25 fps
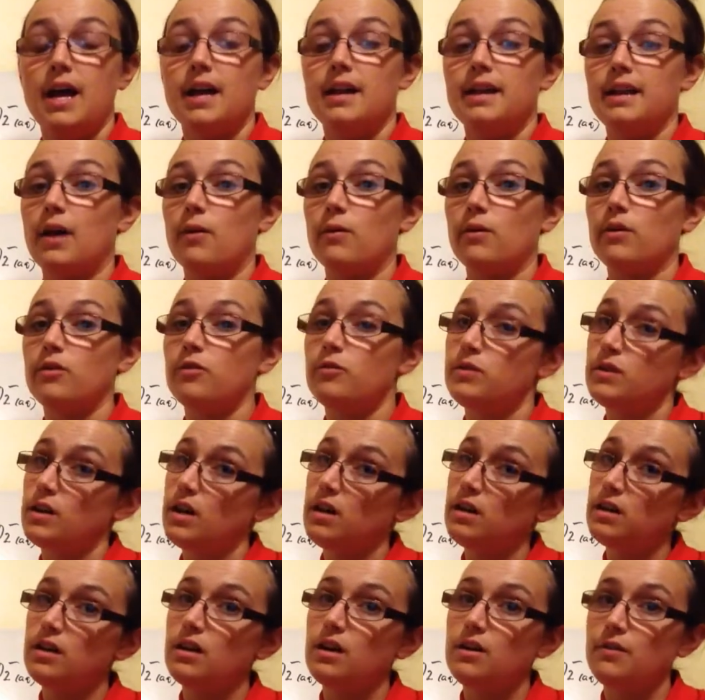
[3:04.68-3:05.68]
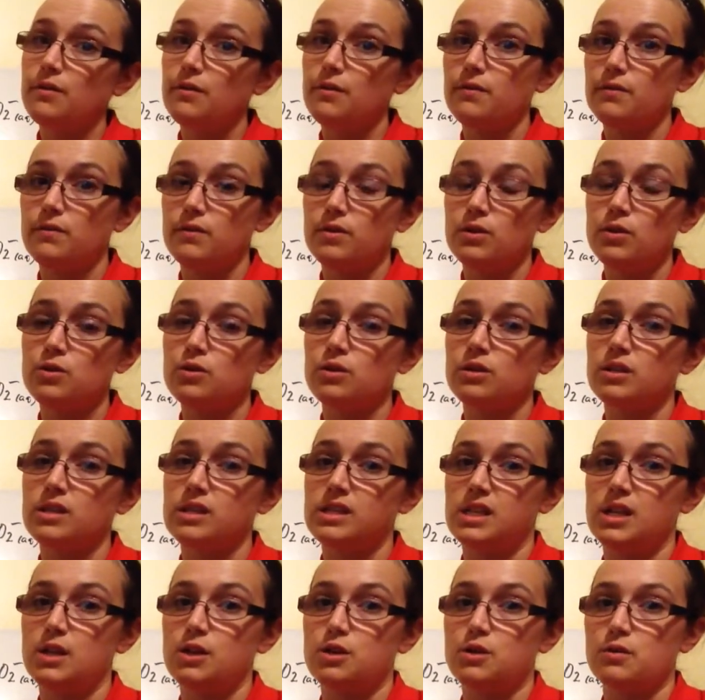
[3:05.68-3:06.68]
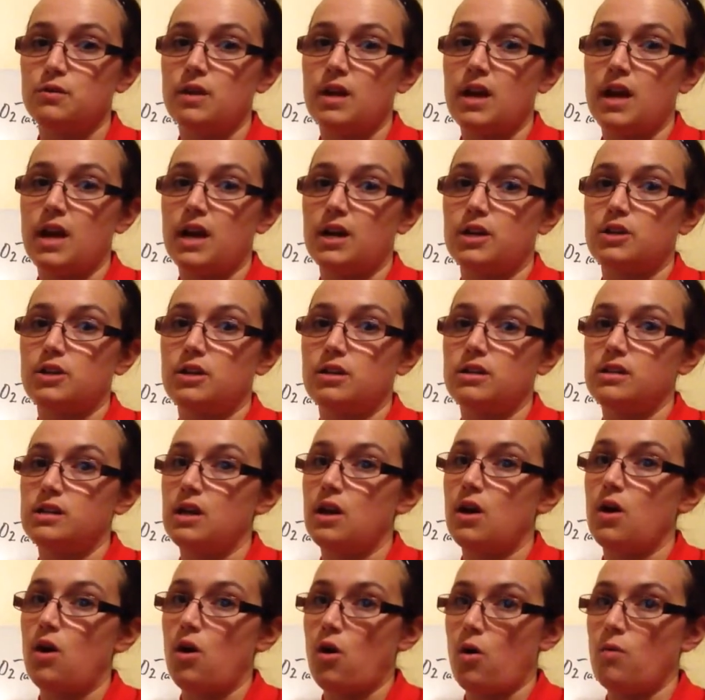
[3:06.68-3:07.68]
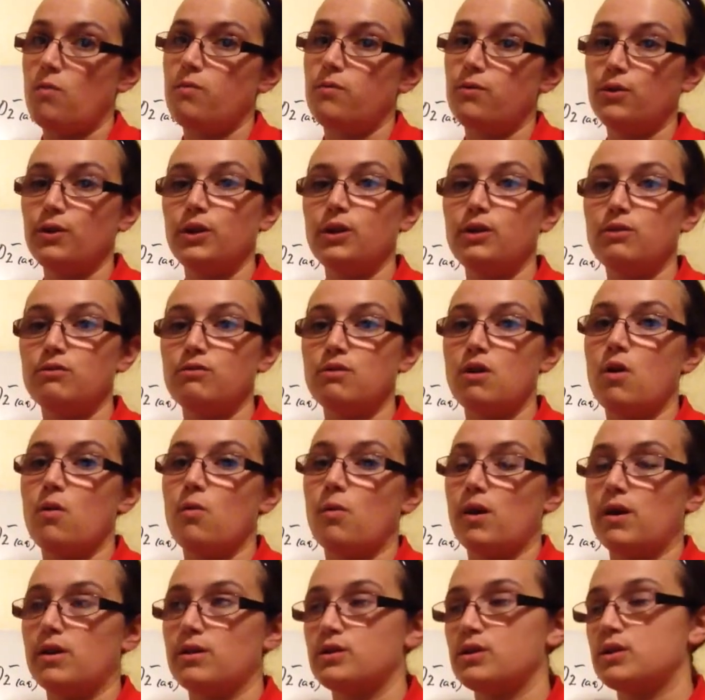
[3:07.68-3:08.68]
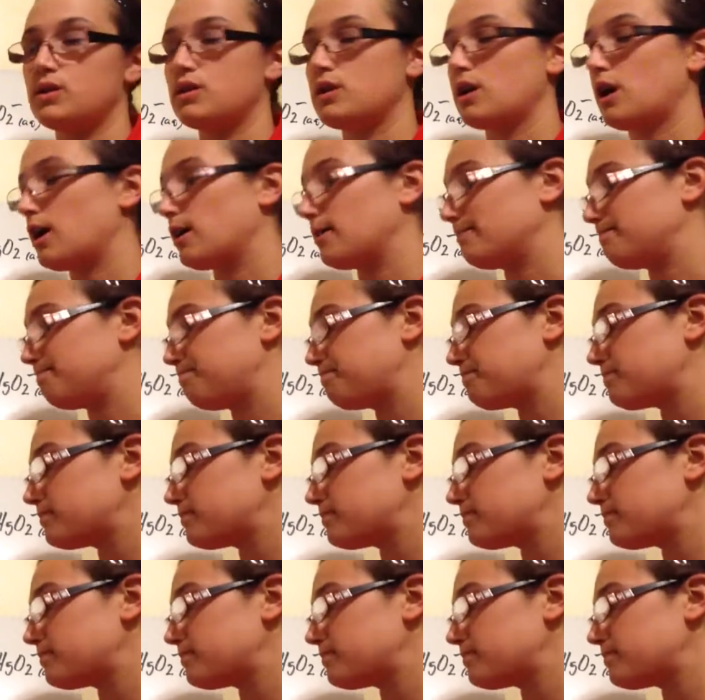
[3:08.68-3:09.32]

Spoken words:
Now, we've done enough neutralization reactions that hopefully you know where to start.